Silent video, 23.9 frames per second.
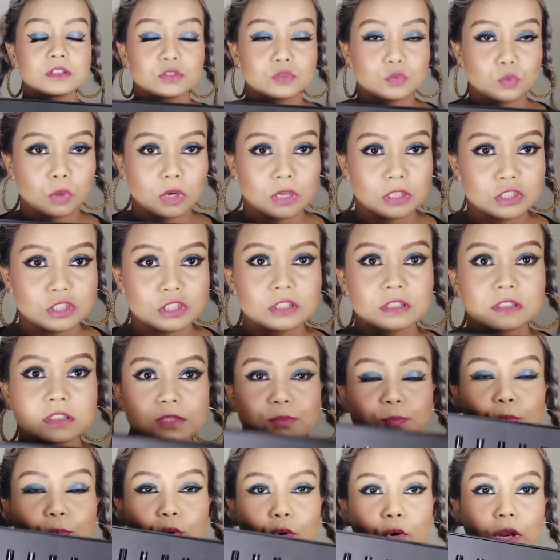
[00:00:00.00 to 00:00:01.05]
swatch this
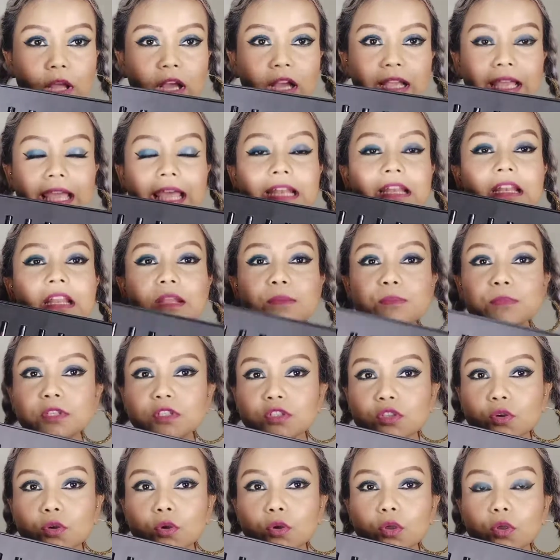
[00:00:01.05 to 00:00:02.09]
product and let me
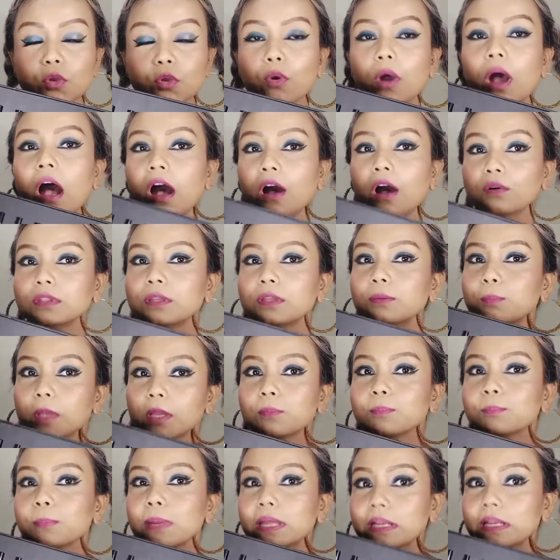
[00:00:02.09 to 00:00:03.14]
show you how the
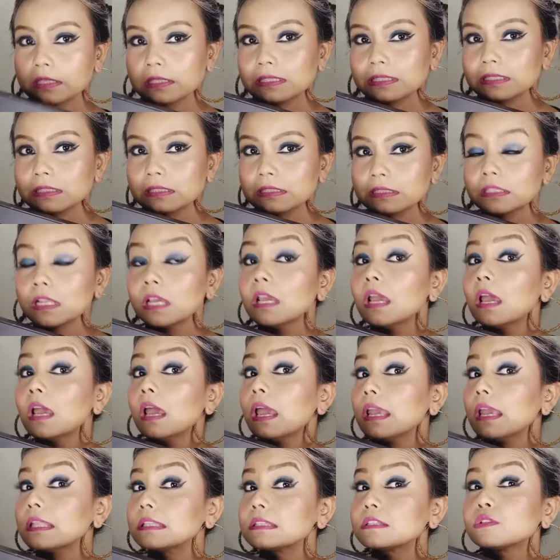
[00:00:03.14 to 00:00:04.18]
pigment it is.
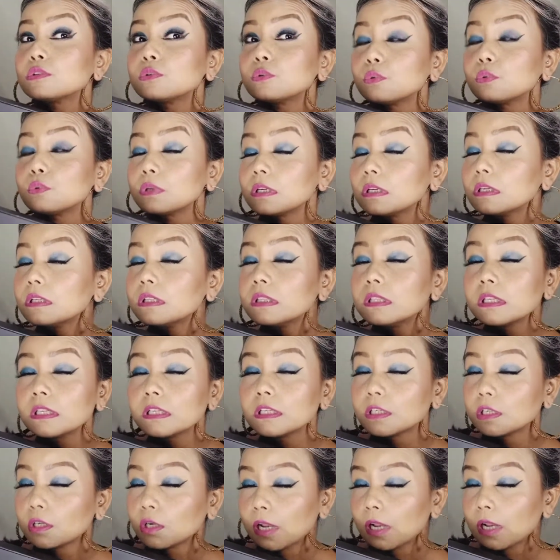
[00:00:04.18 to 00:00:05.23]
It's really
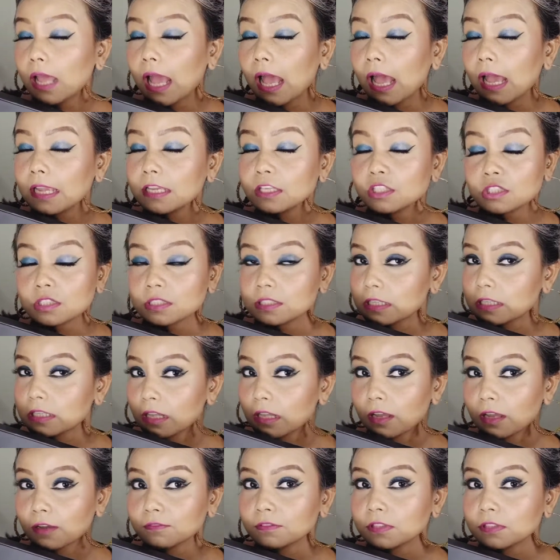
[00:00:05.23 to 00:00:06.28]
good. I just
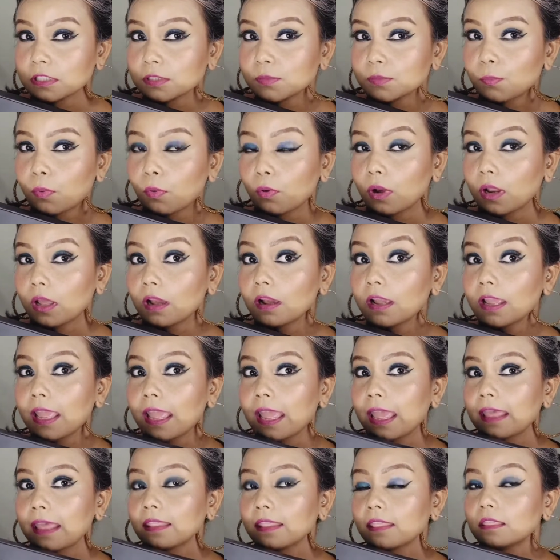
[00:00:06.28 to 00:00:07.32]
love this product,
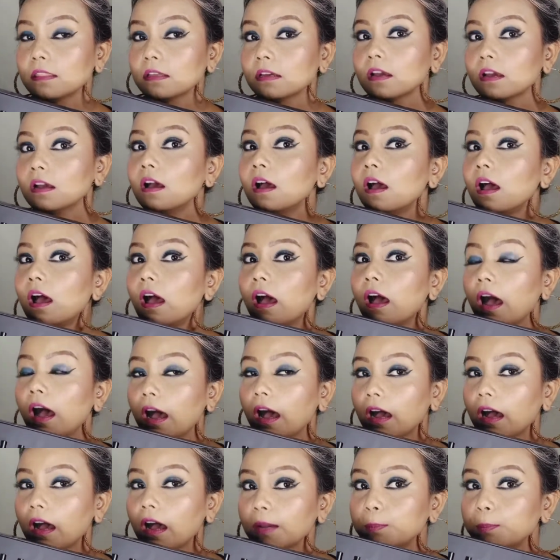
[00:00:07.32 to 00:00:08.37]
and
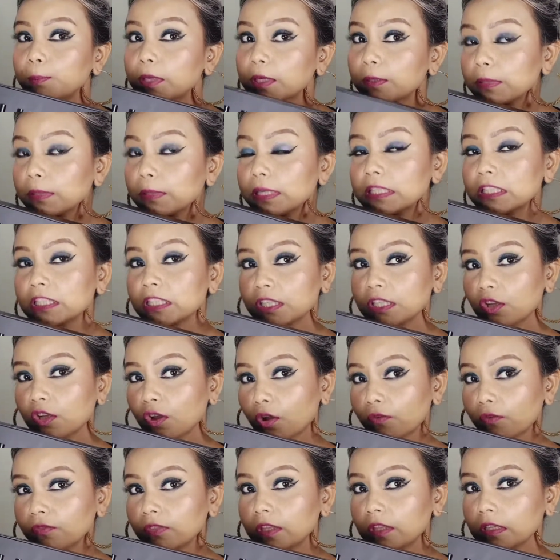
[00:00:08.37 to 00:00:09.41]
pigmented
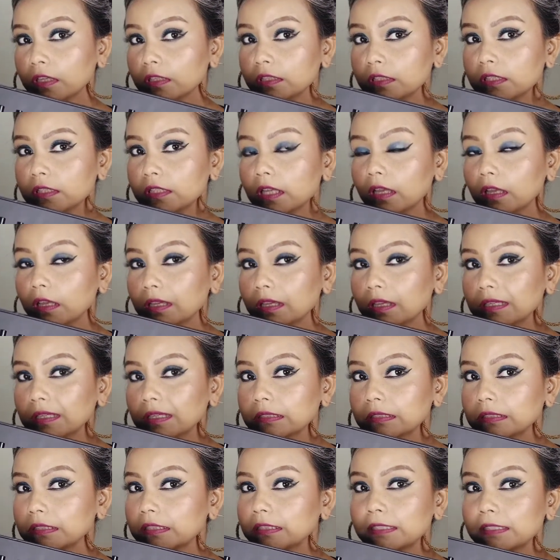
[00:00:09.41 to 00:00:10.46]
of this
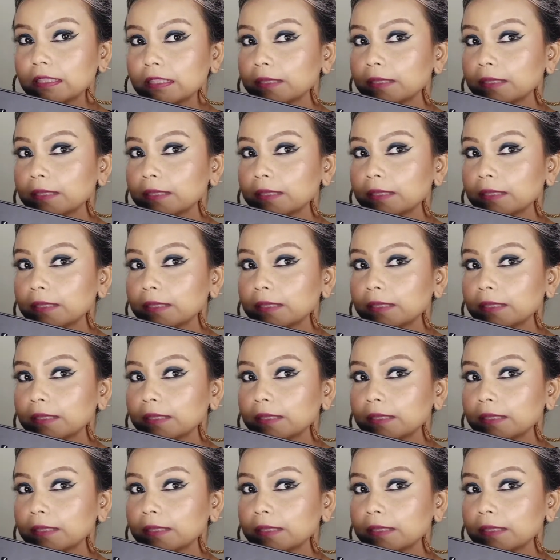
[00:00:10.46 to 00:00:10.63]
is